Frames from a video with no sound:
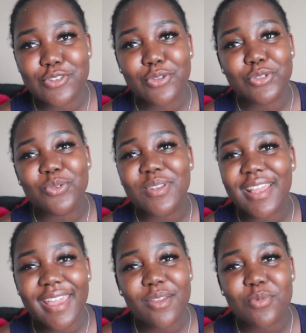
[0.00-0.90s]
You know,
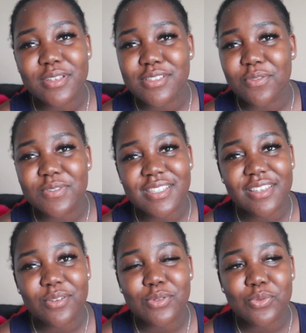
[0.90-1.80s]
doing 8 weeks of
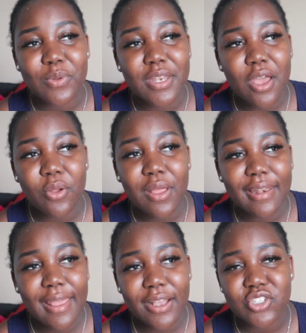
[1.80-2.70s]
skills without
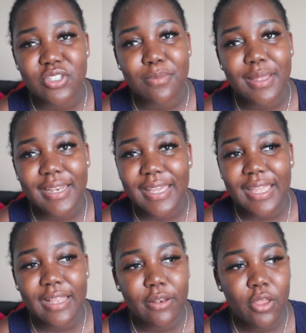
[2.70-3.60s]
an actual
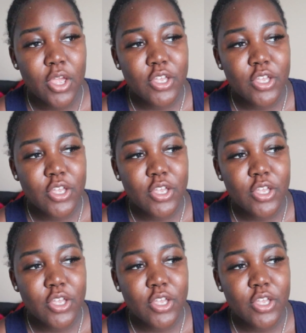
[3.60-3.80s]
mannequin,